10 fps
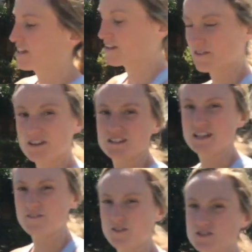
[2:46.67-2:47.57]
standard is
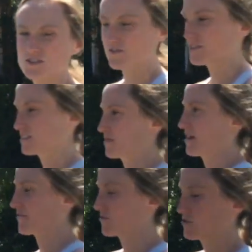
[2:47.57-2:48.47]
that if you're still feeling
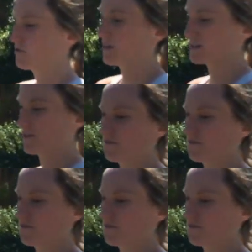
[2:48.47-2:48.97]
something after 2 weeks